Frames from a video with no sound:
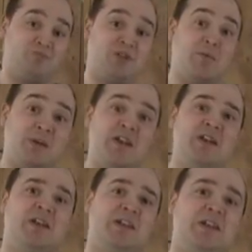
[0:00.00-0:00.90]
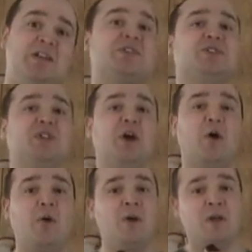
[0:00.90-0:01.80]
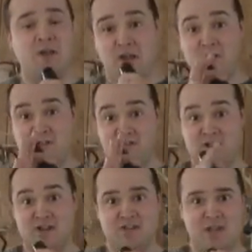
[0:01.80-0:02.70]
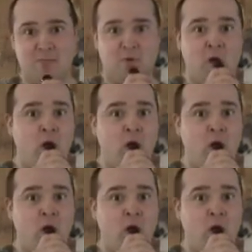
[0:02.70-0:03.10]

somebody that he doesn't know. I'll give you an example.